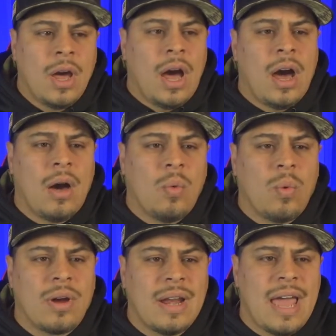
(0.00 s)

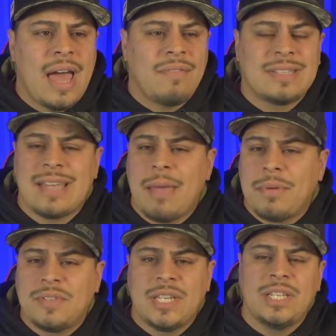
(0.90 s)
We're gonna have a time
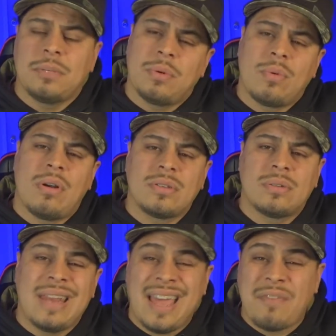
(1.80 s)
of teaching, but we're
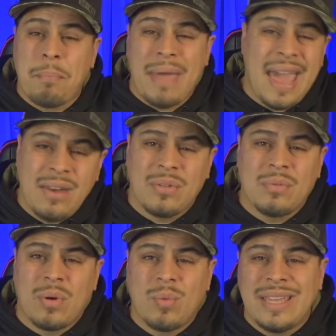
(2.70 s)
also gonna have a panel
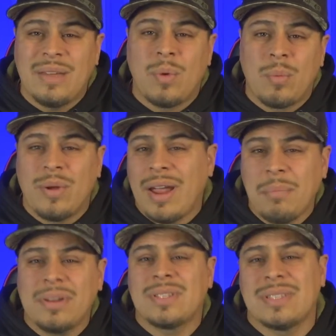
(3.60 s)
where we're
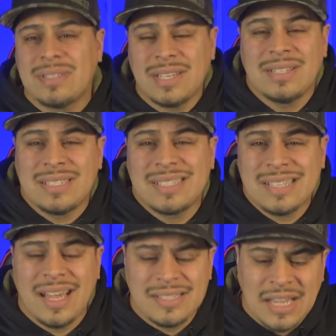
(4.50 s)
able to
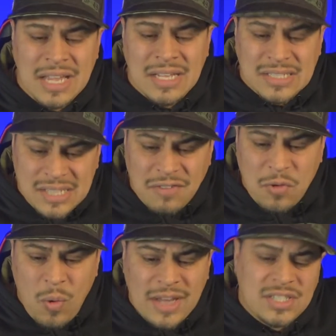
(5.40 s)
discuss tough
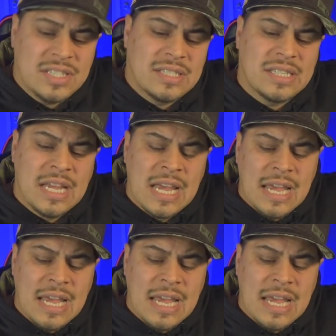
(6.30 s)
questions.